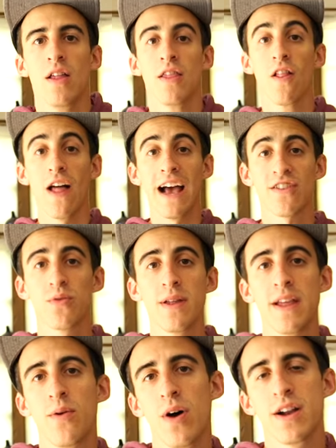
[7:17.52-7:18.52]
The last
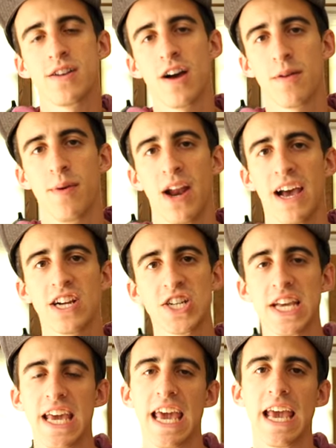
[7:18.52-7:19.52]
one I want to talk about, I
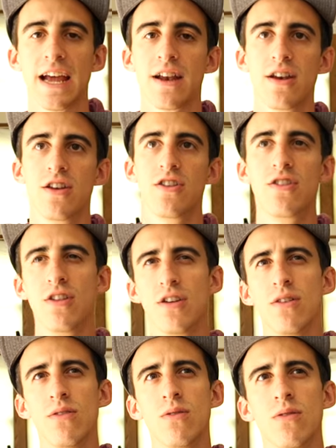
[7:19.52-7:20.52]
actually can't
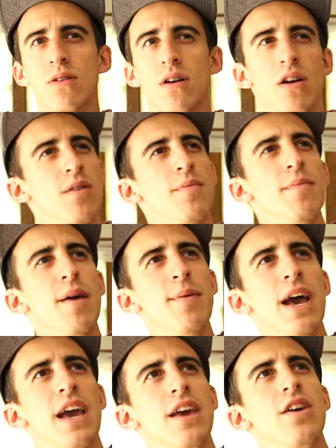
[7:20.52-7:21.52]
do, or
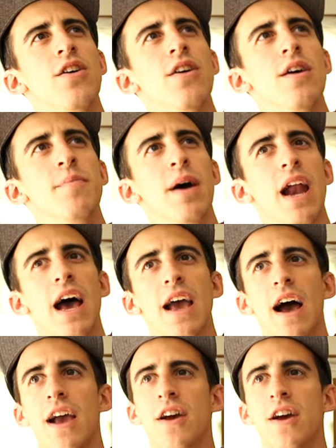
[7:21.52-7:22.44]
maybe I could, but I,